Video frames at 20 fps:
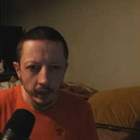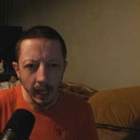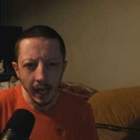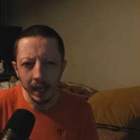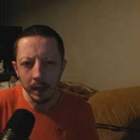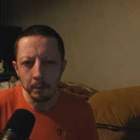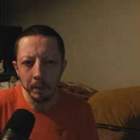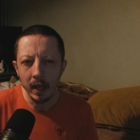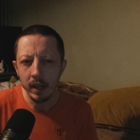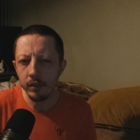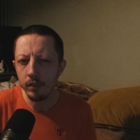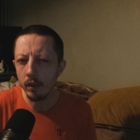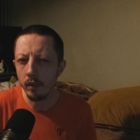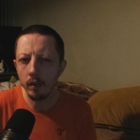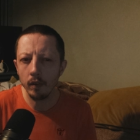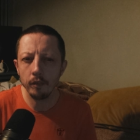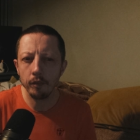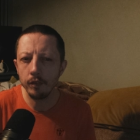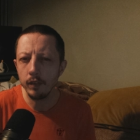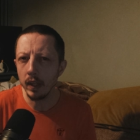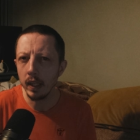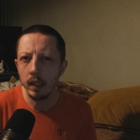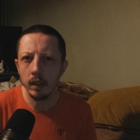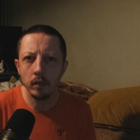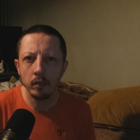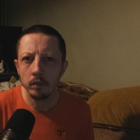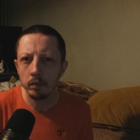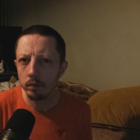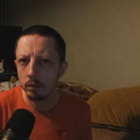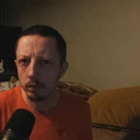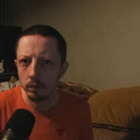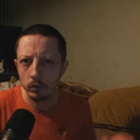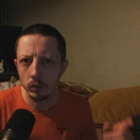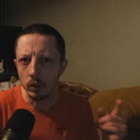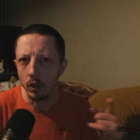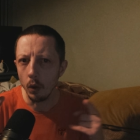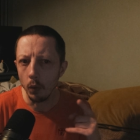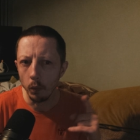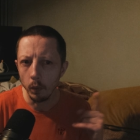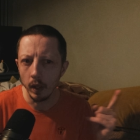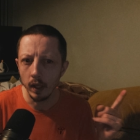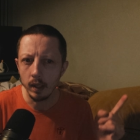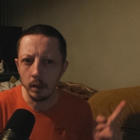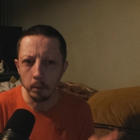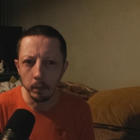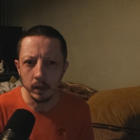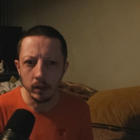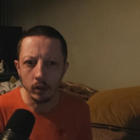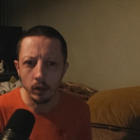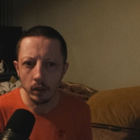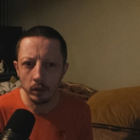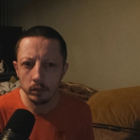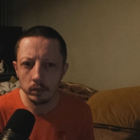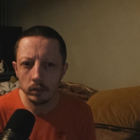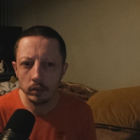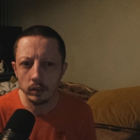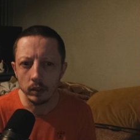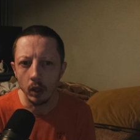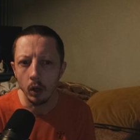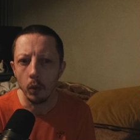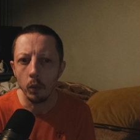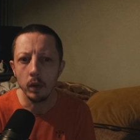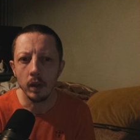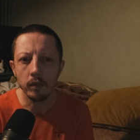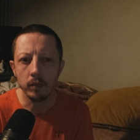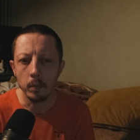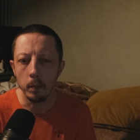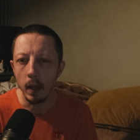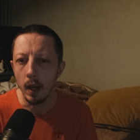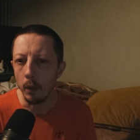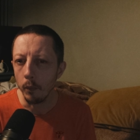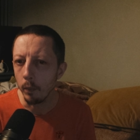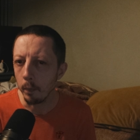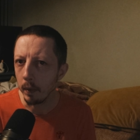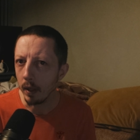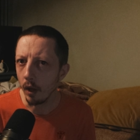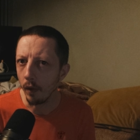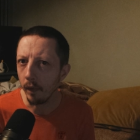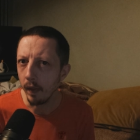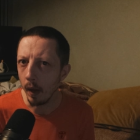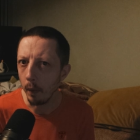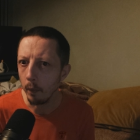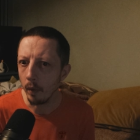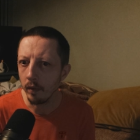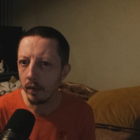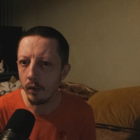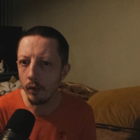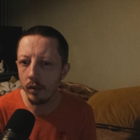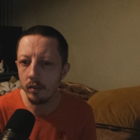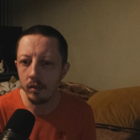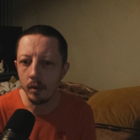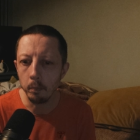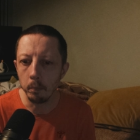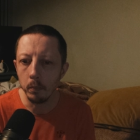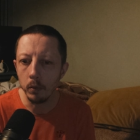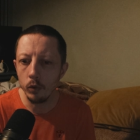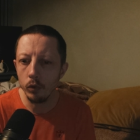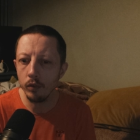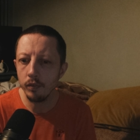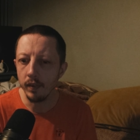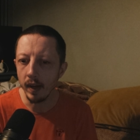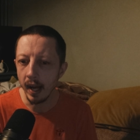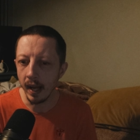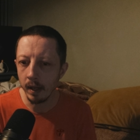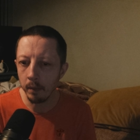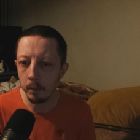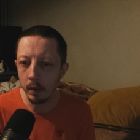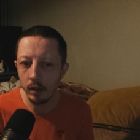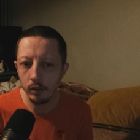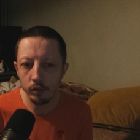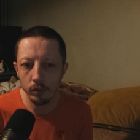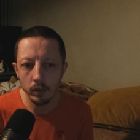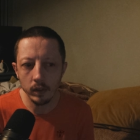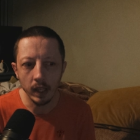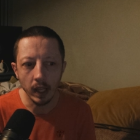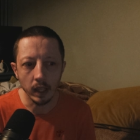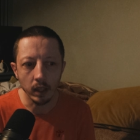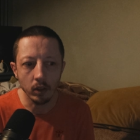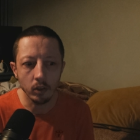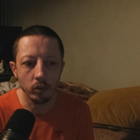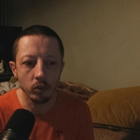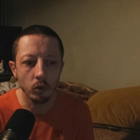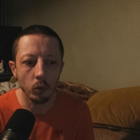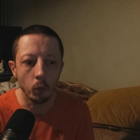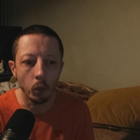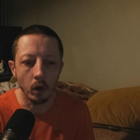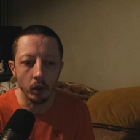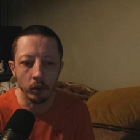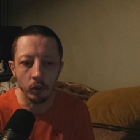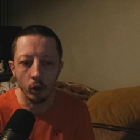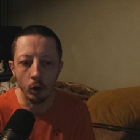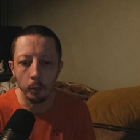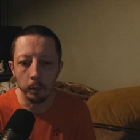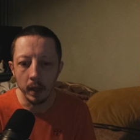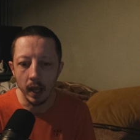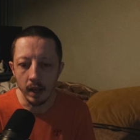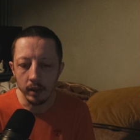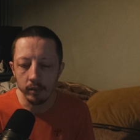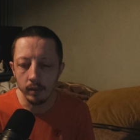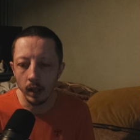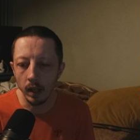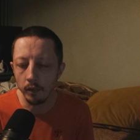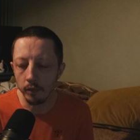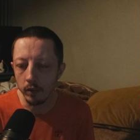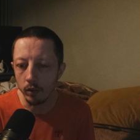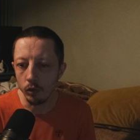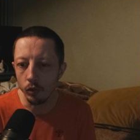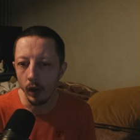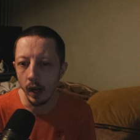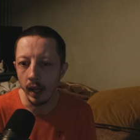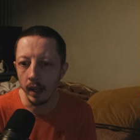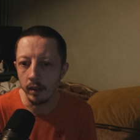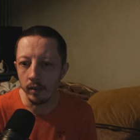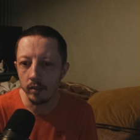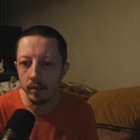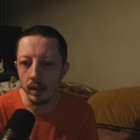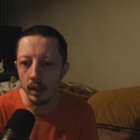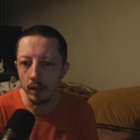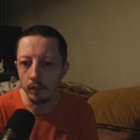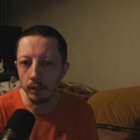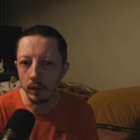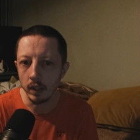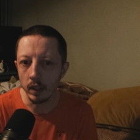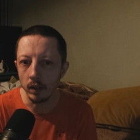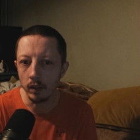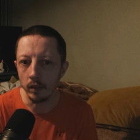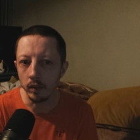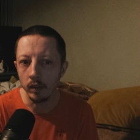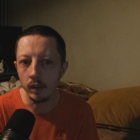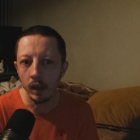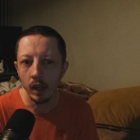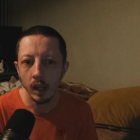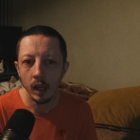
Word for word: animation and thing so it can be done. So you have to bear with me on that one. There is a move animation that you can do on OBS. I'll have to try and see if I can